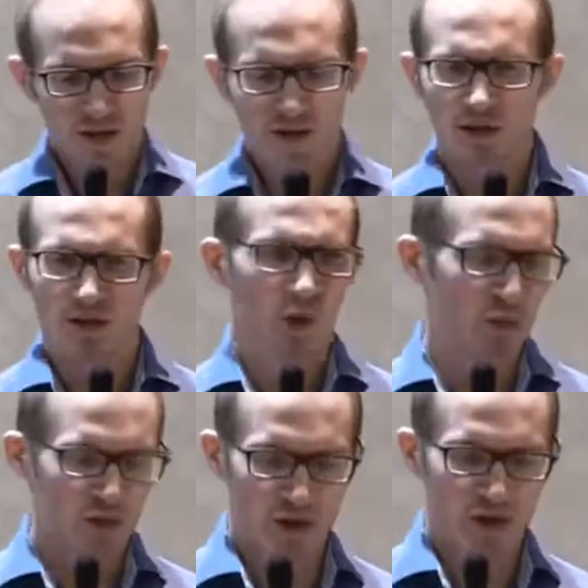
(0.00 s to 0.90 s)
Then there's
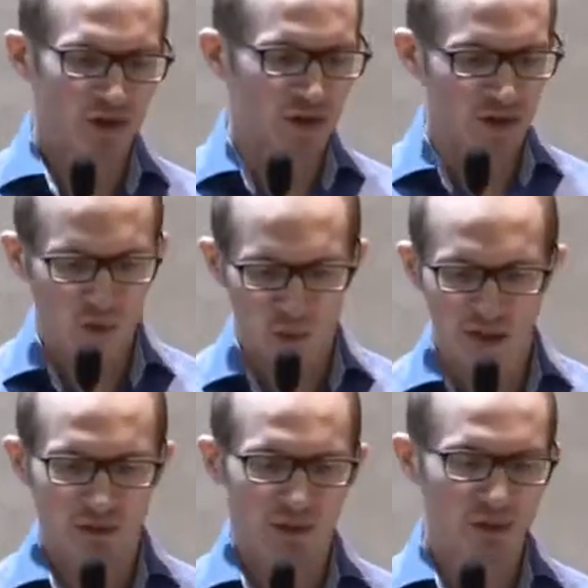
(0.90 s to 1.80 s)
open recursors, open
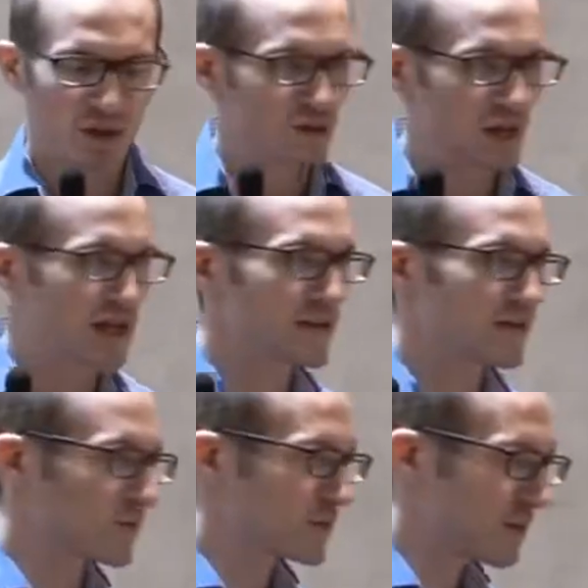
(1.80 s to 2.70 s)
SMTP relays,
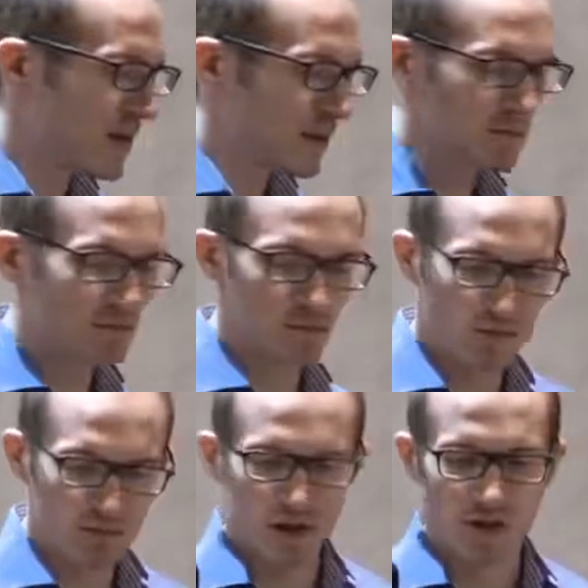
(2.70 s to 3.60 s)
you know spam
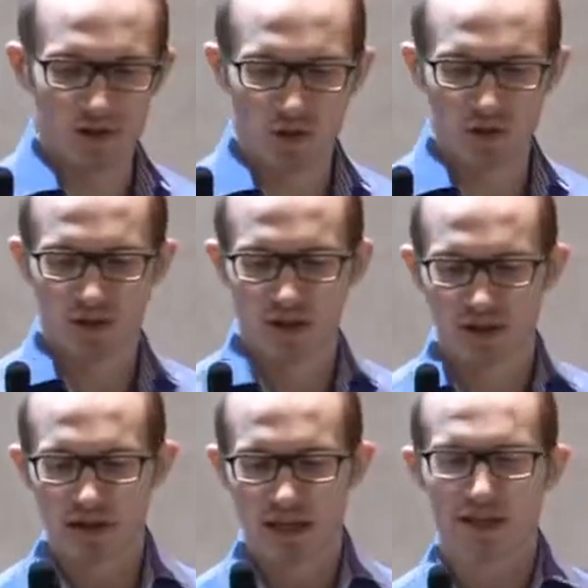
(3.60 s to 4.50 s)
uh,
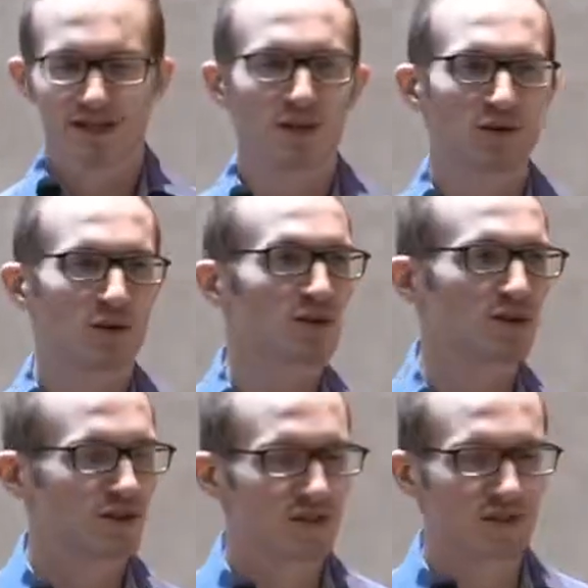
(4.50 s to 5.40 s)
sources, Elasticsearch
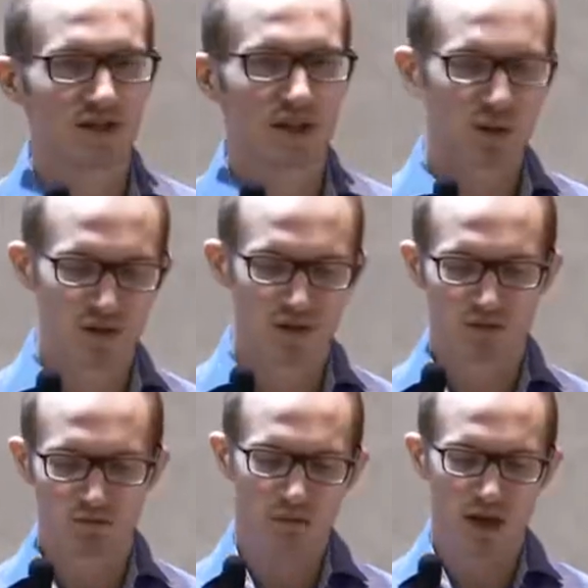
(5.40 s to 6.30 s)
instances. I'm going to
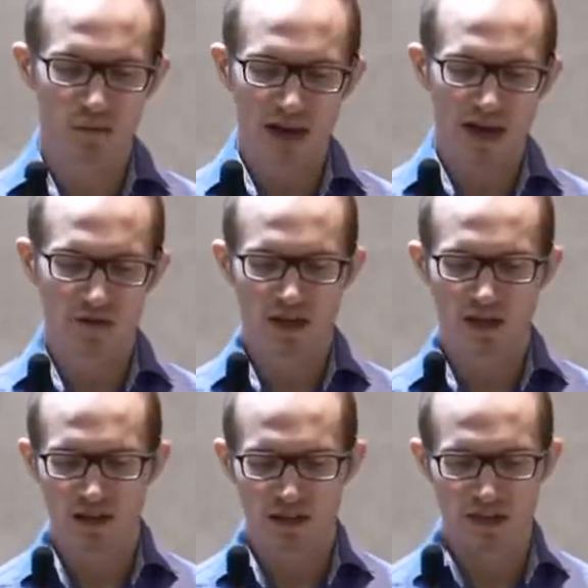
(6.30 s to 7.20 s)
come back to
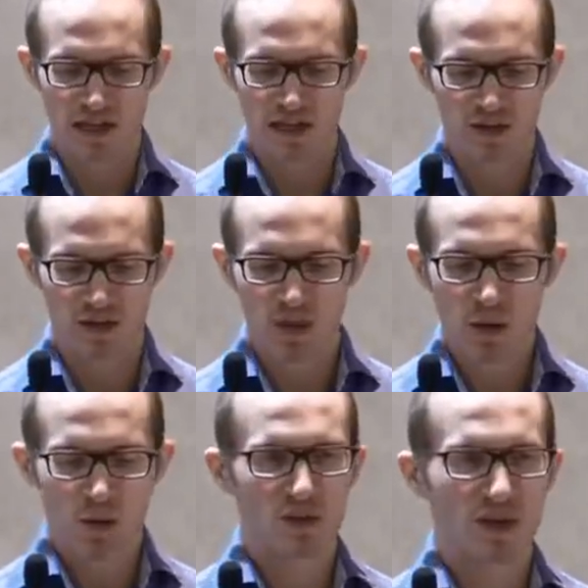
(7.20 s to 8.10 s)
that a little bit later.
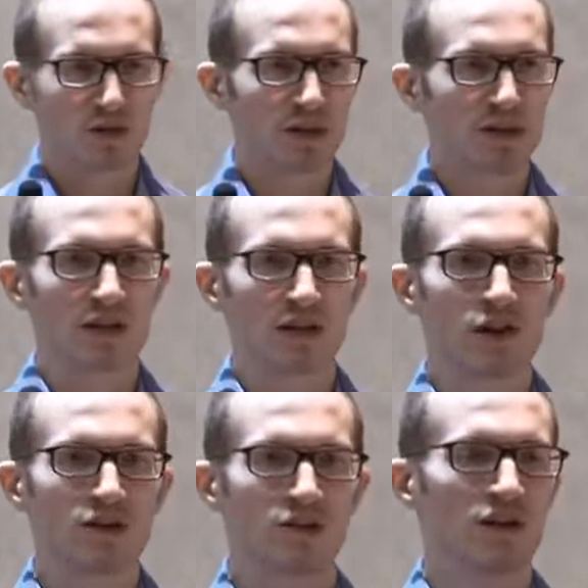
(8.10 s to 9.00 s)
But there's basically a
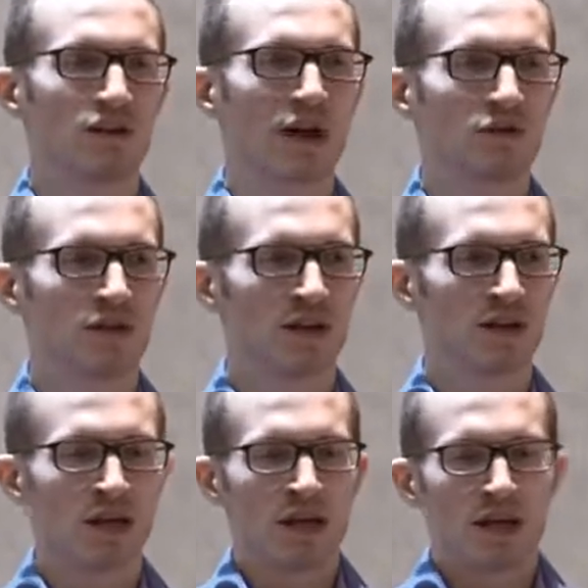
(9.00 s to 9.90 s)
lot of stuff out
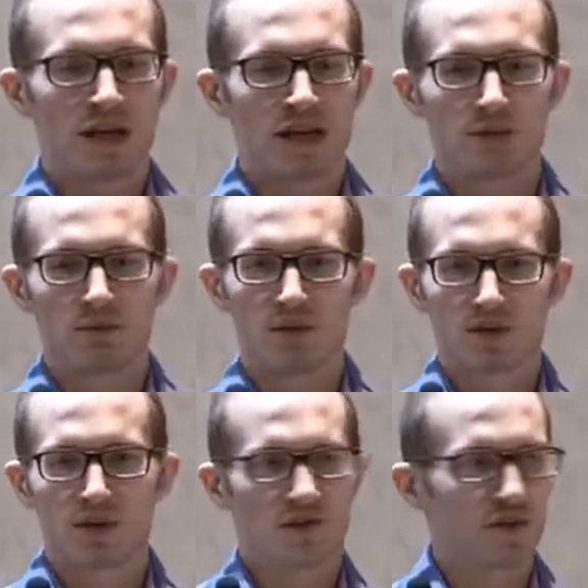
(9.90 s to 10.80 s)
there that is
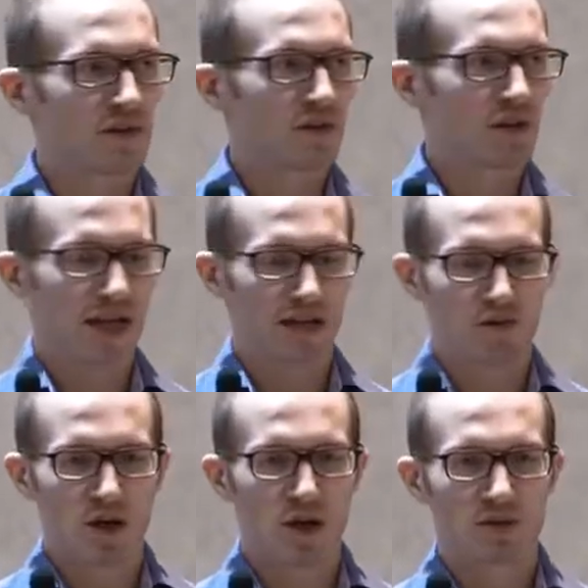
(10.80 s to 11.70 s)
misconfigured, has
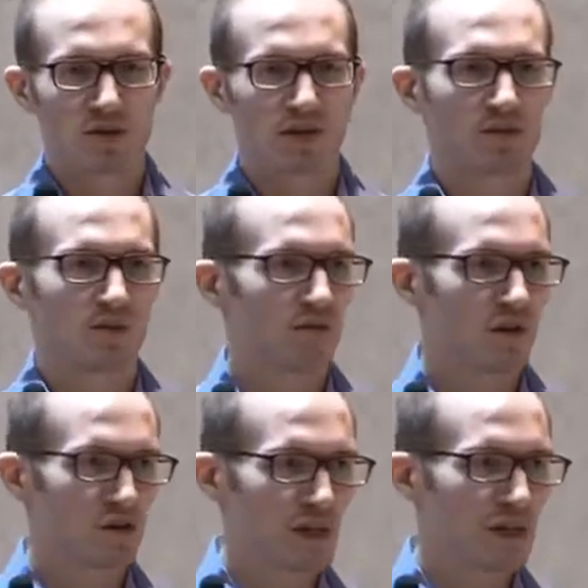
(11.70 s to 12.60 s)
problems, has
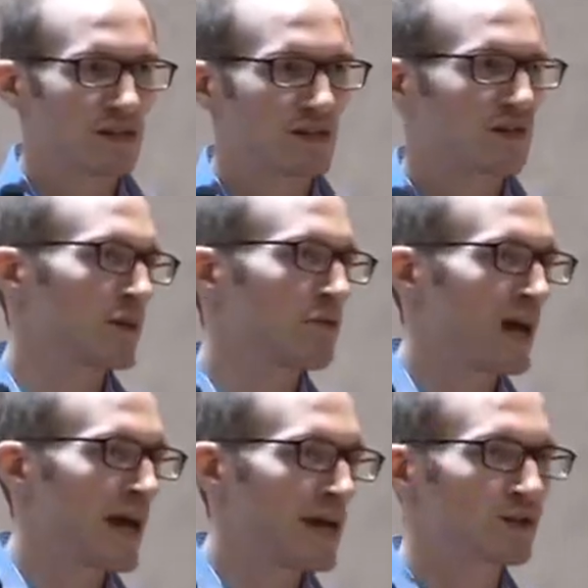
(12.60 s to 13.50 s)
vulnerabilities, is
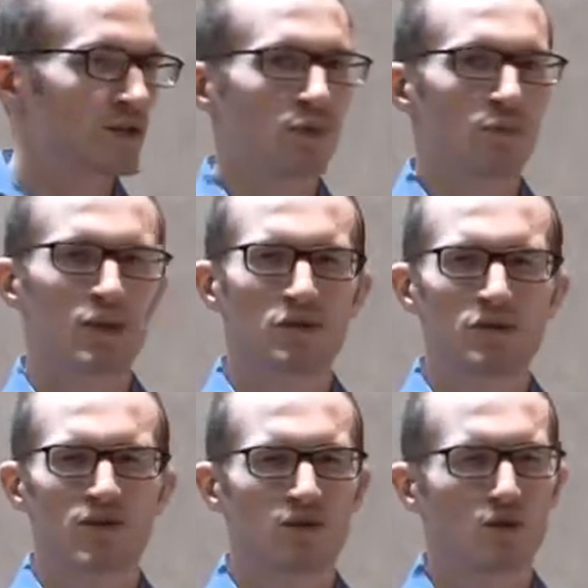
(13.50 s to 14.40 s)
unpatched, or people
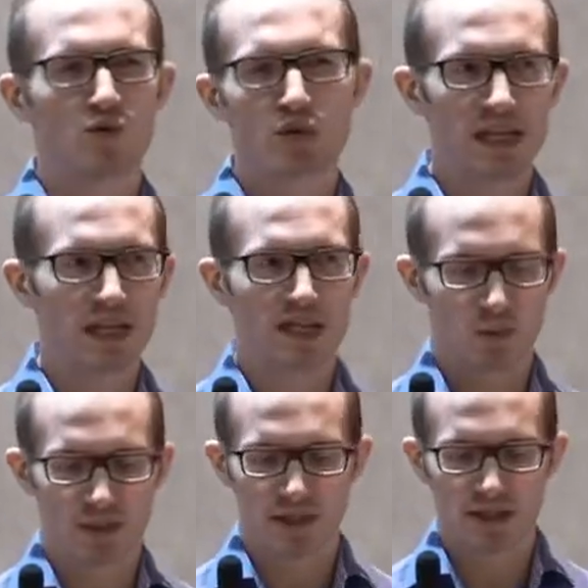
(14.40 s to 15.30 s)
just don't
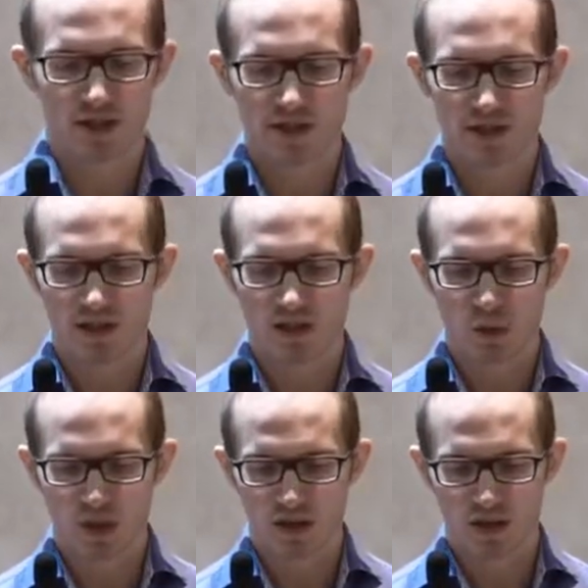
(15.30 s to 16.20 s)
realize what it actually is that they
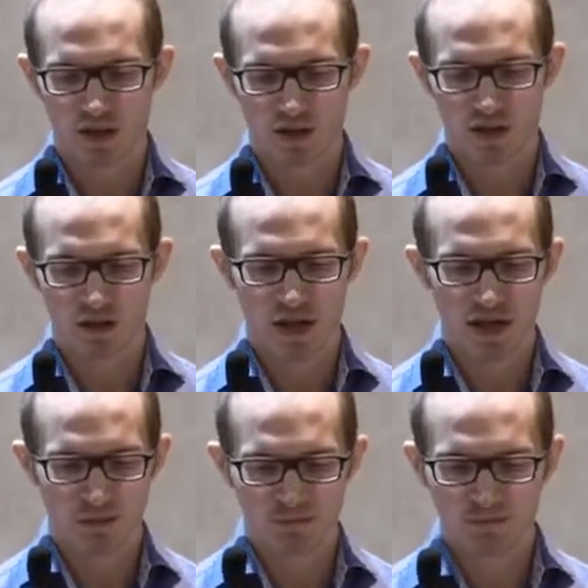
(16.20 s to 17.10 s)
put on the on the
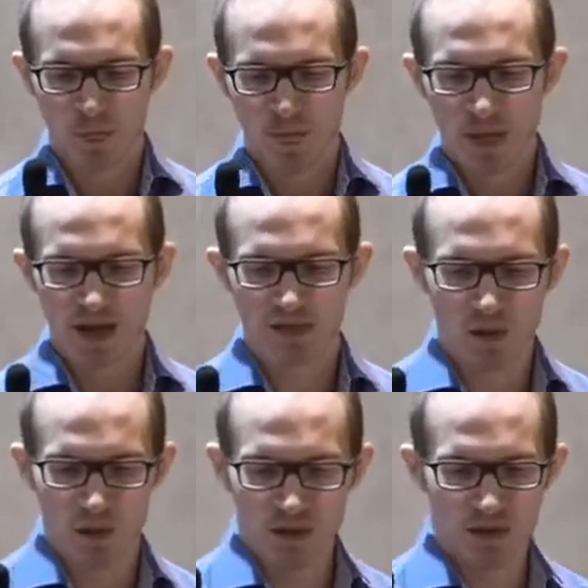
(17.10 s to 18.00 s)
internet. And
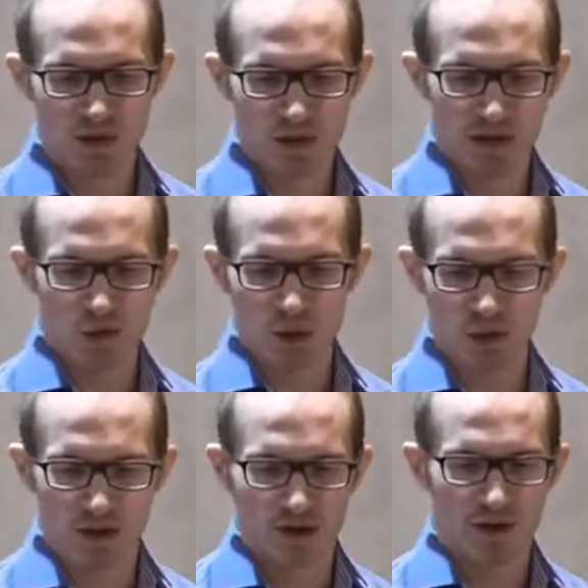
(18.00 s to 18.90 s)
so this is really what
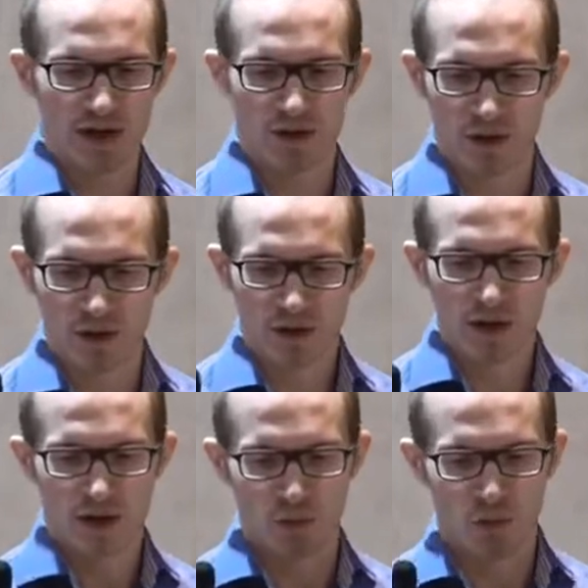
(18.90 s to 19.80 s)
we're trying to
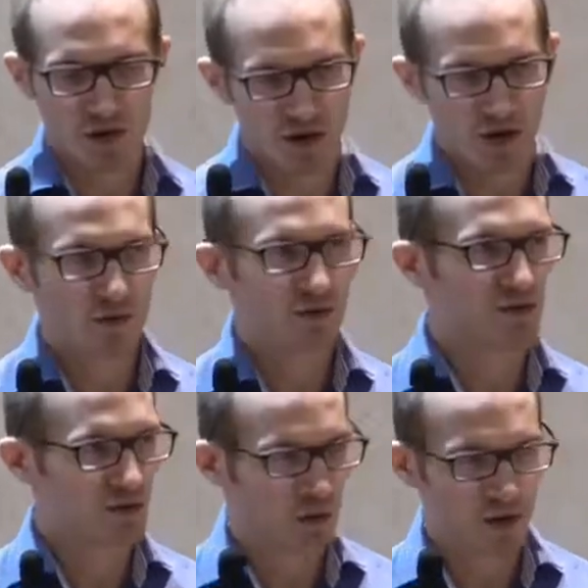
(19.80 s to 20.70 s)
you know point out,
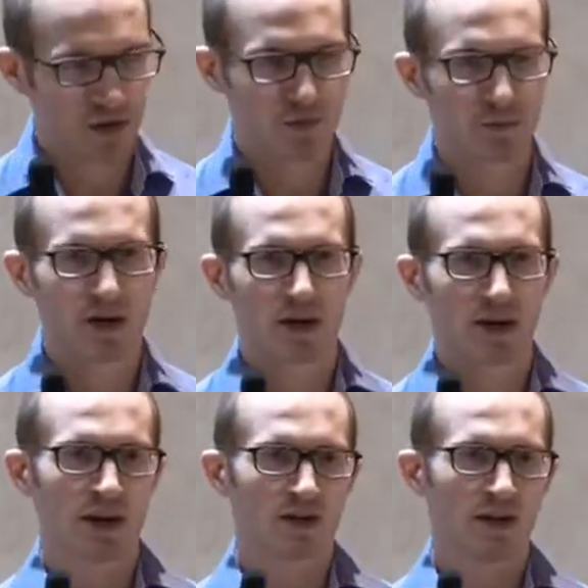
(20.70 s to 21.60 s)
raise awareness about,
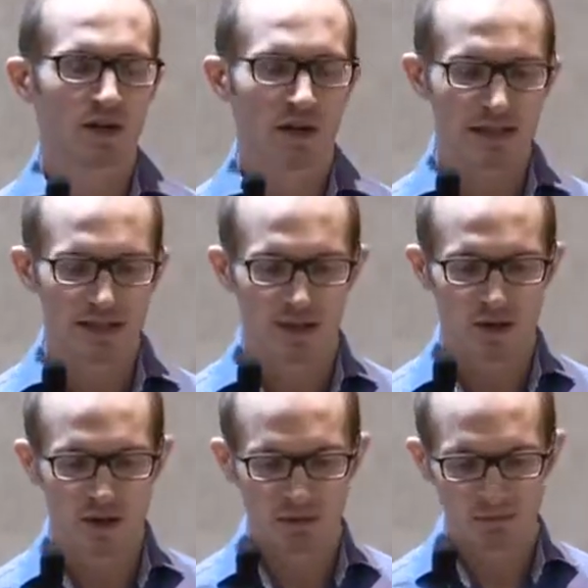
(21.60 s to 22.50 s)
and actually collect data
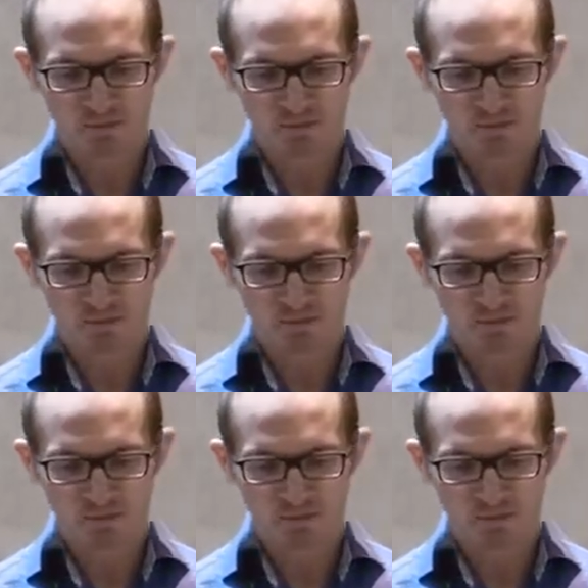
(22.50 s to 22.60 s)
on.